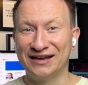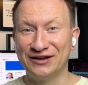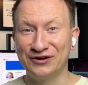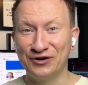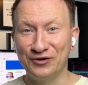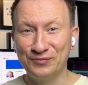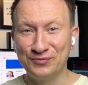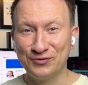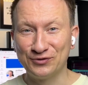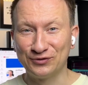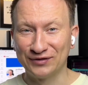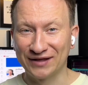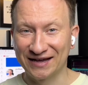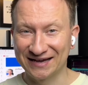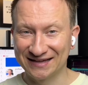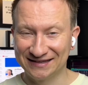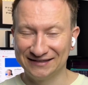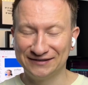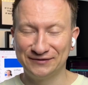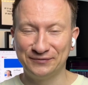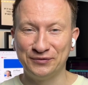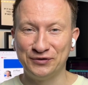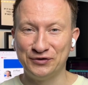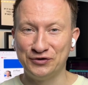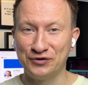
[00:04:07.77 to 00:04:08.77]
I hope you like
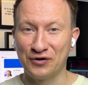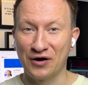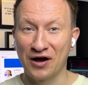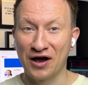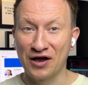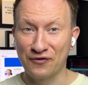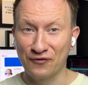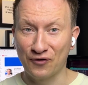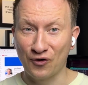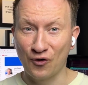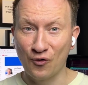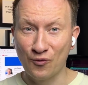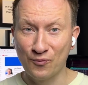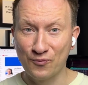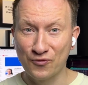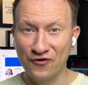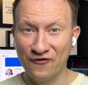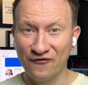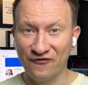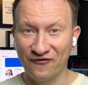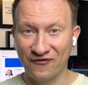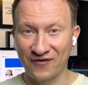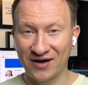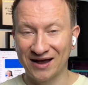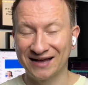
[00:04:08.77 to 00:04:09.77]
this video. I hope you
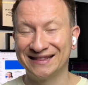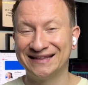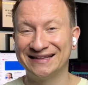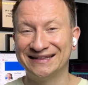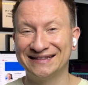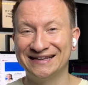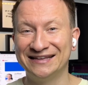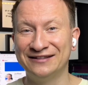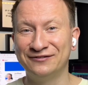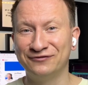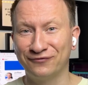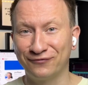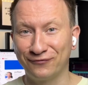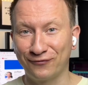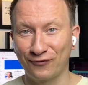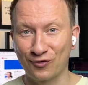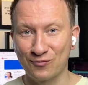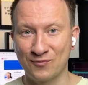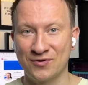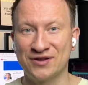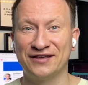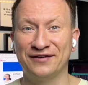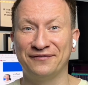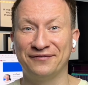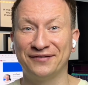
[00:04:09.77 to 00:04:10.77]
find it
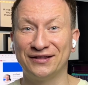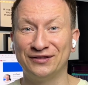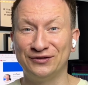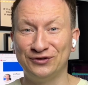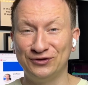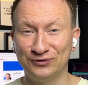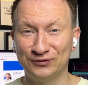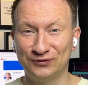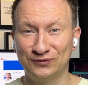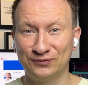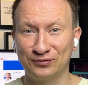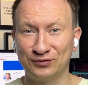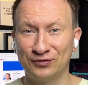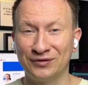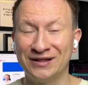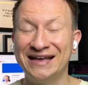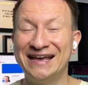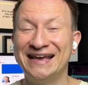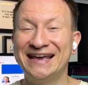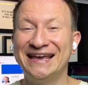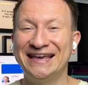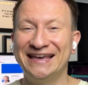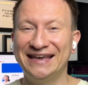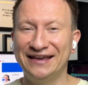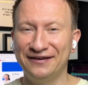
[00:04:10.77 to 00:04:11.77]
informative and useful.
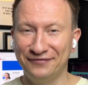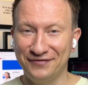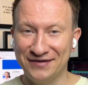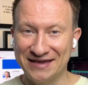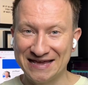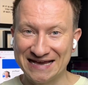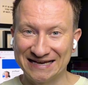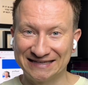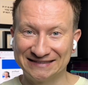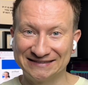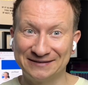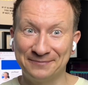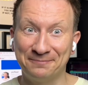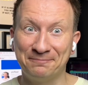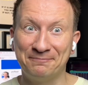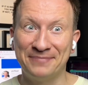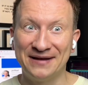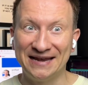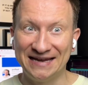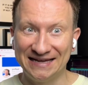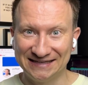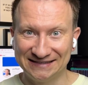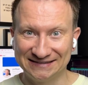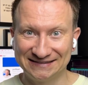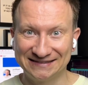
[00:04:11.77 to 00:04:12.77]
If yes,
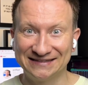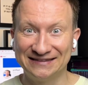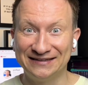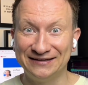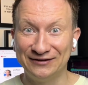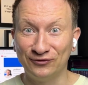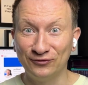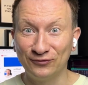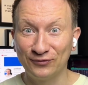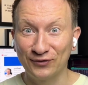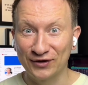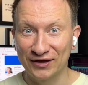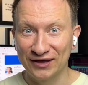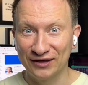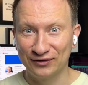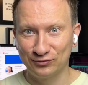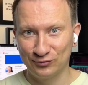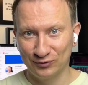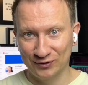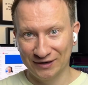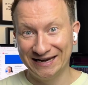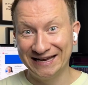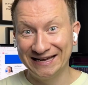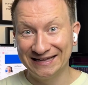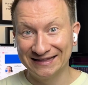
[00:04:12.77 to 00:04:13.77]
please don't forget
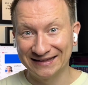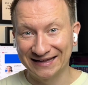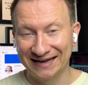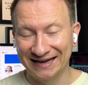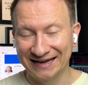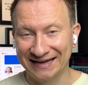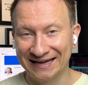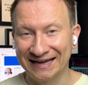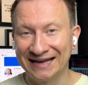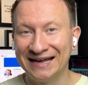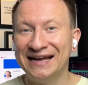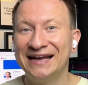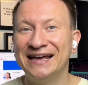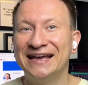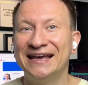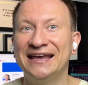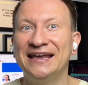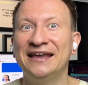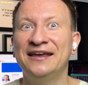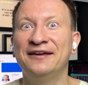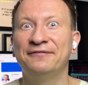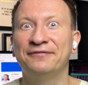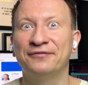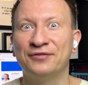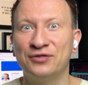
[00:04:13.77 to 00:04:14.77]
to click like.
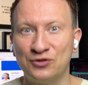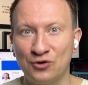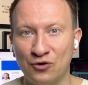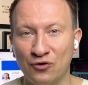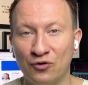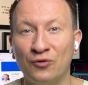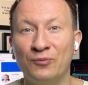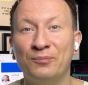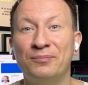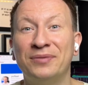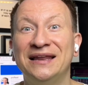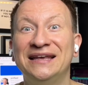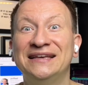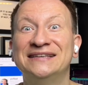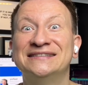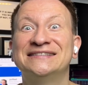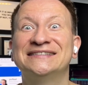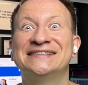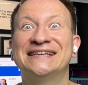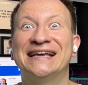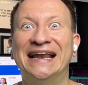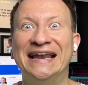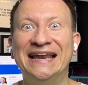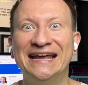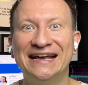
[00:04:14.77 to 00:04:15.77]
If no,
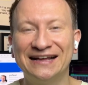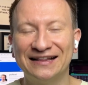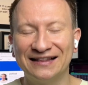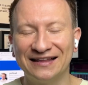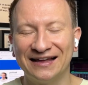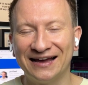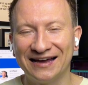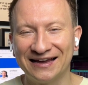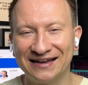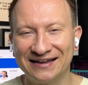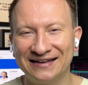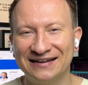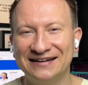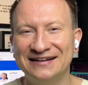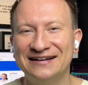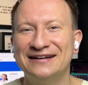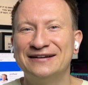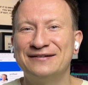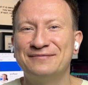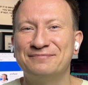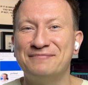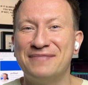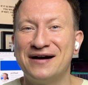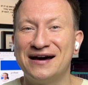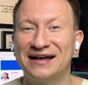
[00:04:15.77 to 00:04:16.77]
please click like.
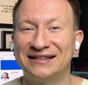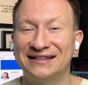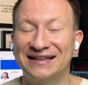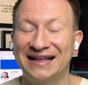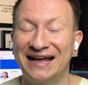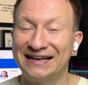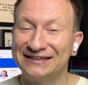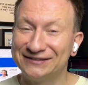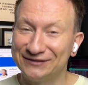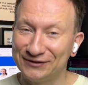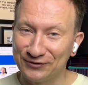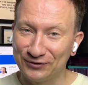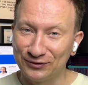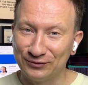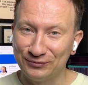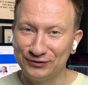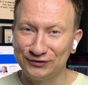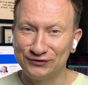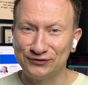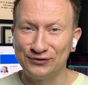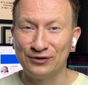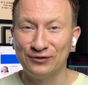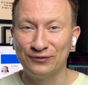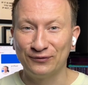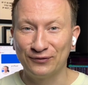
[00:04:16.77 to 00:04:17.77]
But as
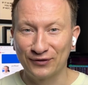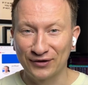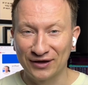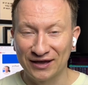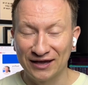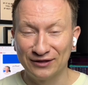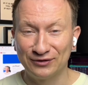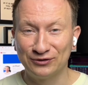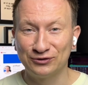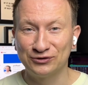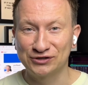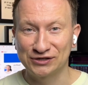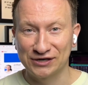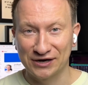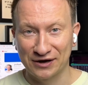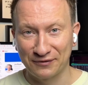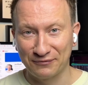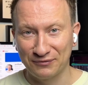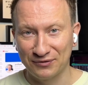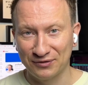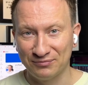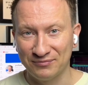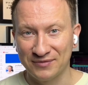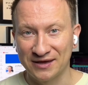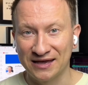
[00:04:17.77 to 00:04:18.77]
always, don't forget to share
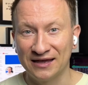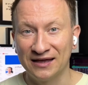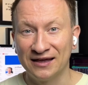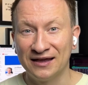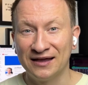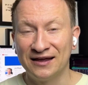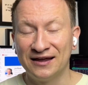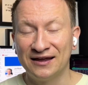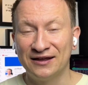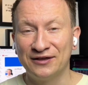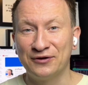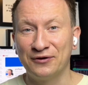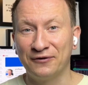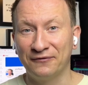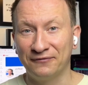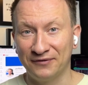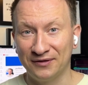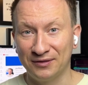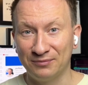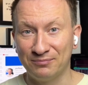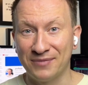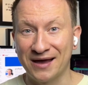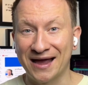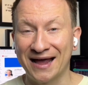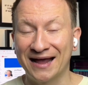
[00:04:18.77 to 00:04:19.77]
with me your
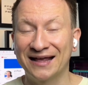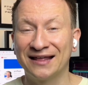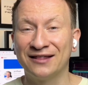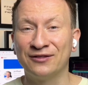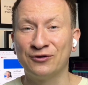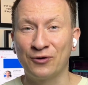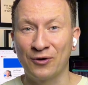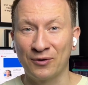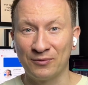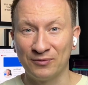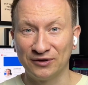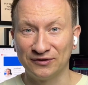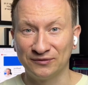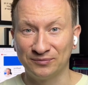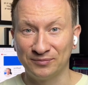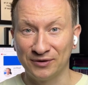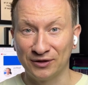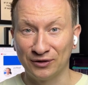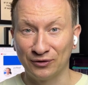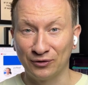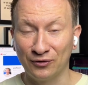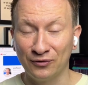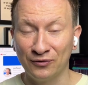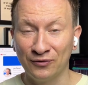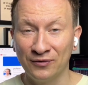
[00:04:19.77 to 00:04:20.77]
feedback and comments
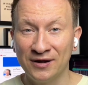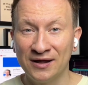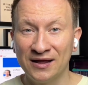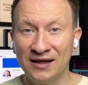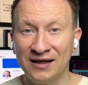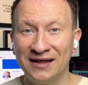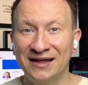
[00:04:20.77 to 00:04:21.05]
below.